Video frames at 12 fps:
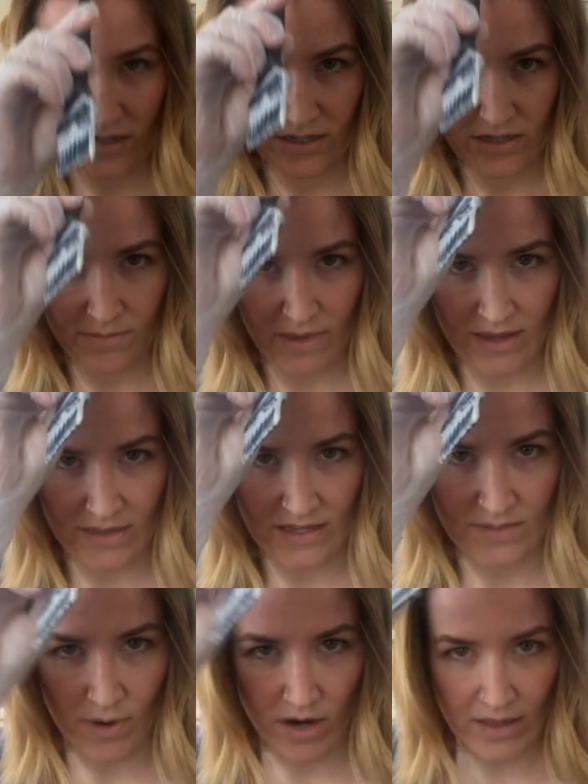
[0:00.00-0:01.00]
to make these
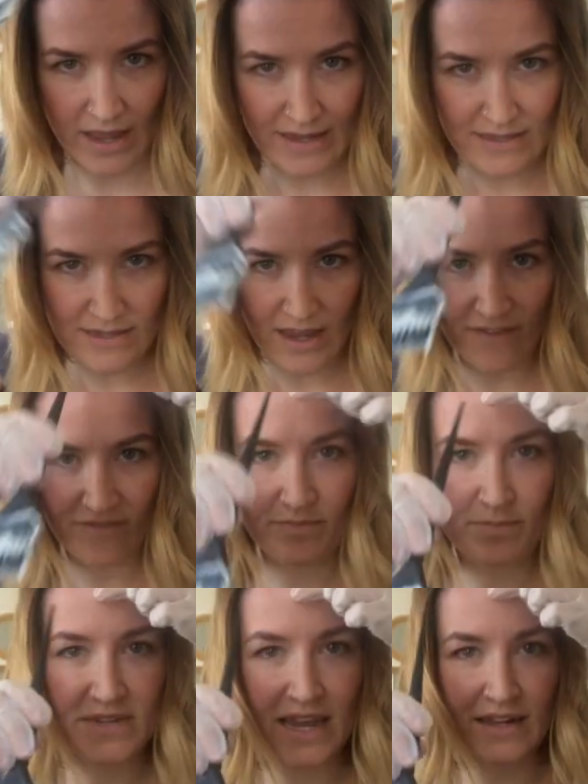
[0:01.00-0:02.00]
part lines. I've
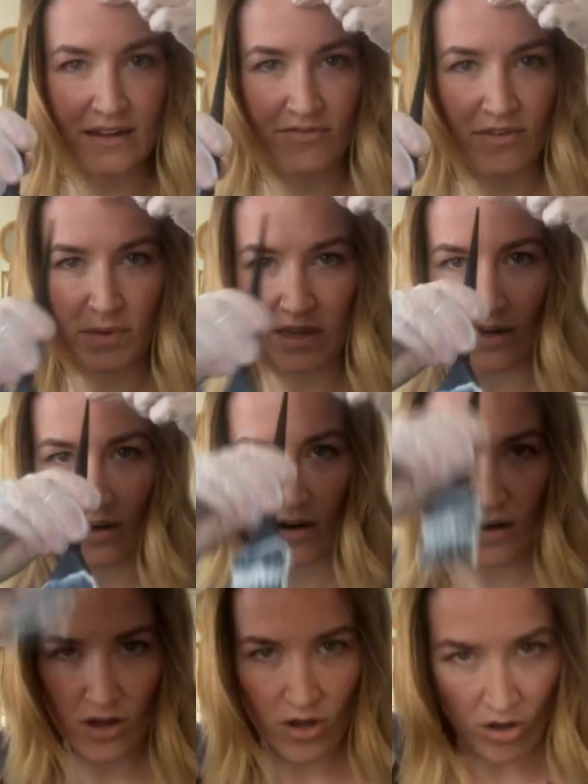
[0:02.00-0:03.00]
taken it from here
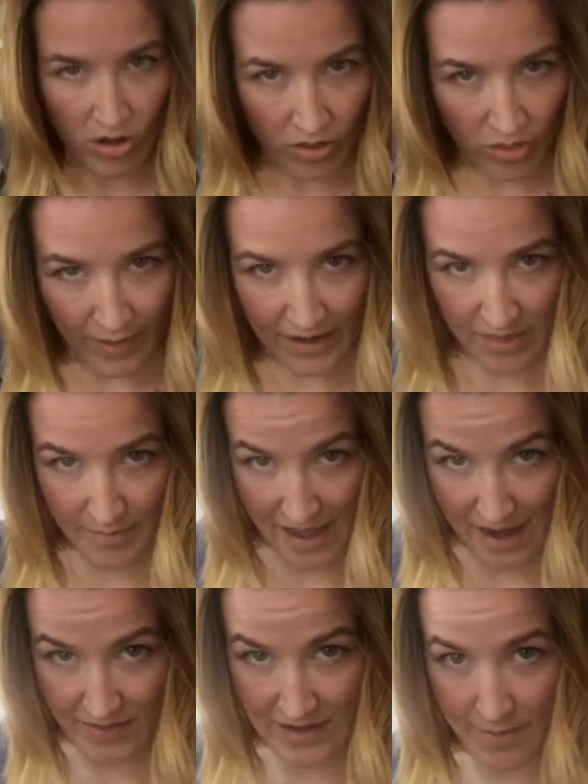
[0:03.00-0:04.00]
all the way to the
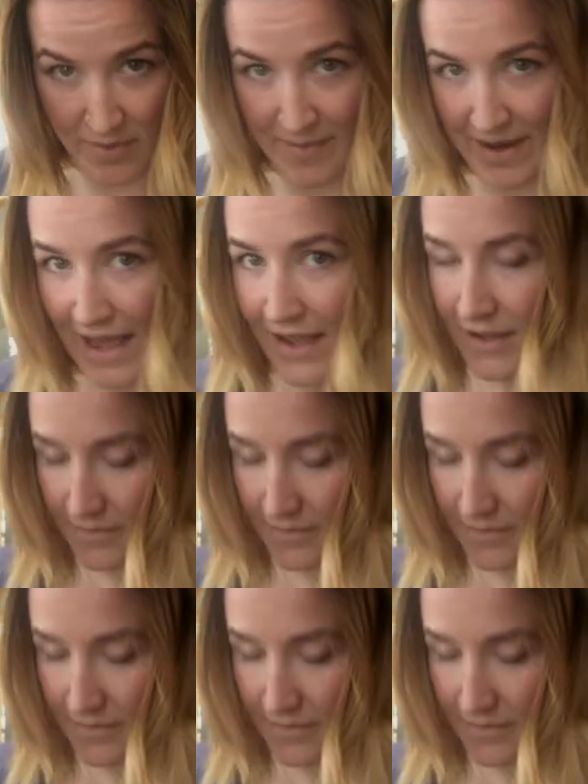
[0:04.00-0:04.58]
back, the nape of my neck.